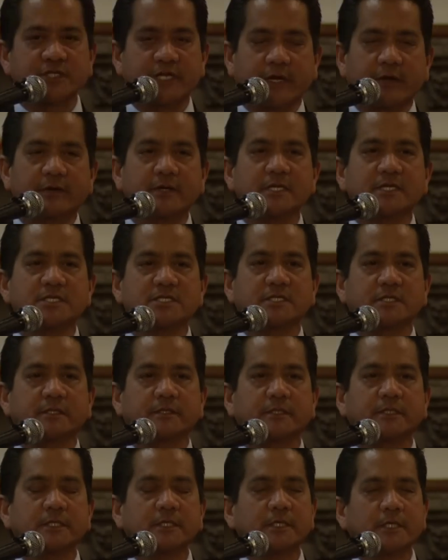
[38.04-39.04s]
charities
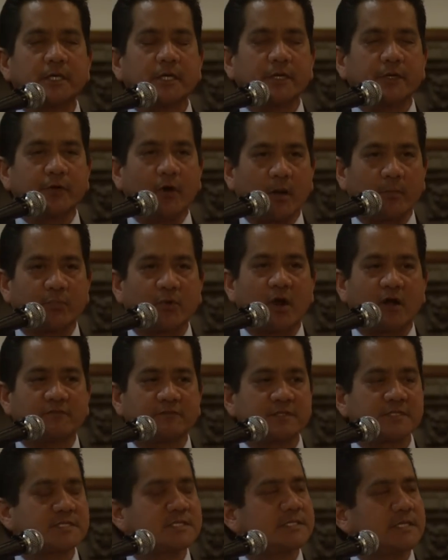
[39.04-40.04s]
and
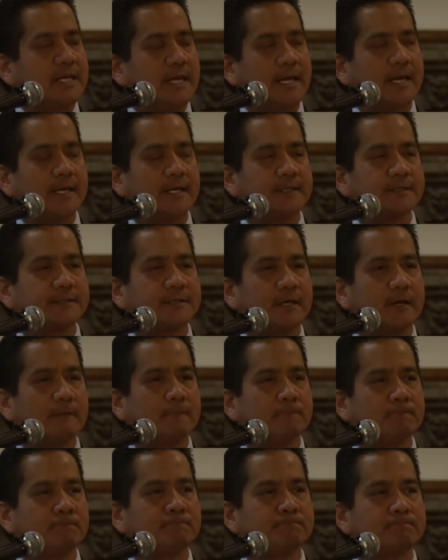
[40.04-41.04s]
nonprofits, and
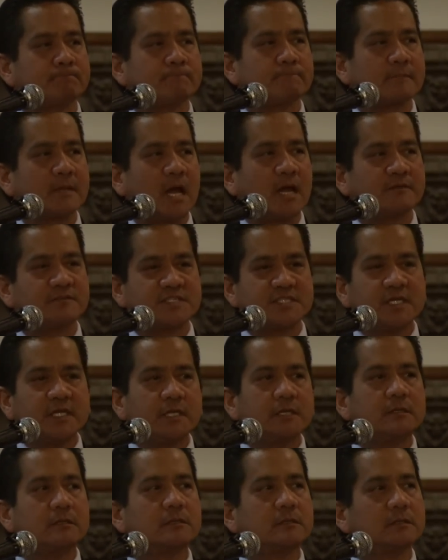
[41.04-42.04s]
um, I've
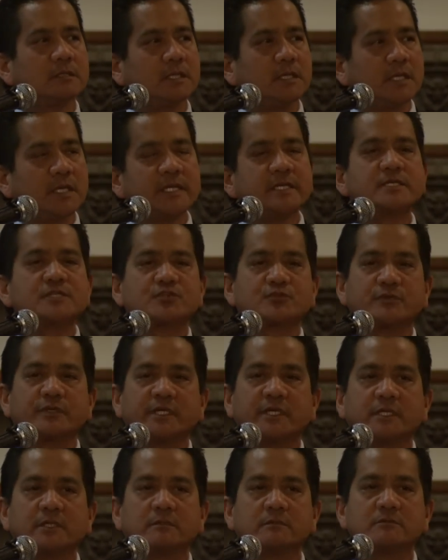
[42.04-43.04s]
seen the
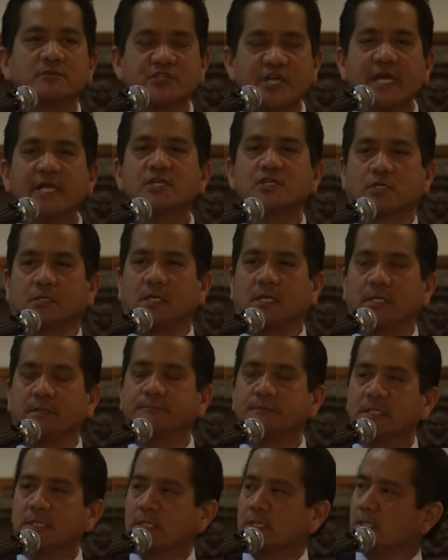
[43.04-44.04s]
industry change a lot.
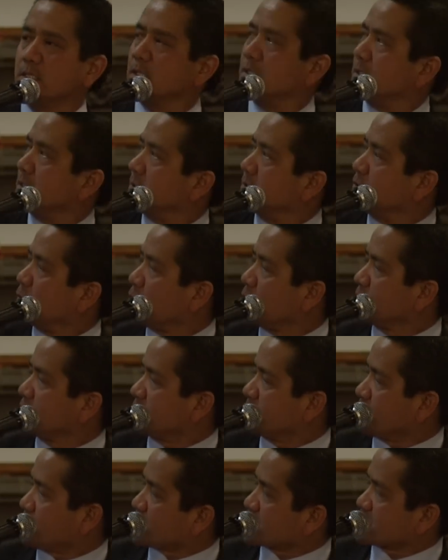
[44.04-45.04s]
The word
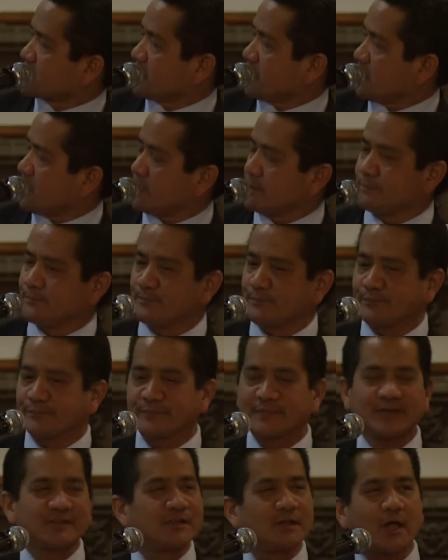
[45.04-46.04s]
diversity,
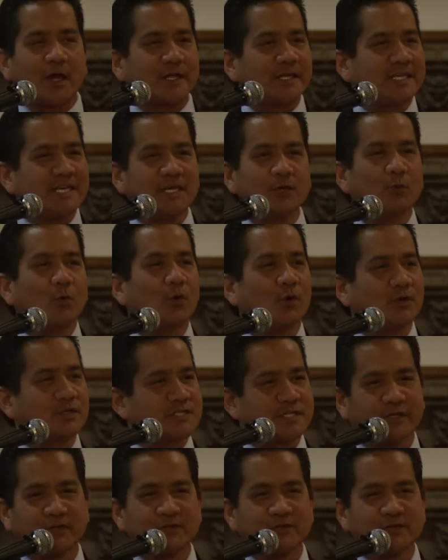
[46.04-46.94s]
there's a lot of keywords that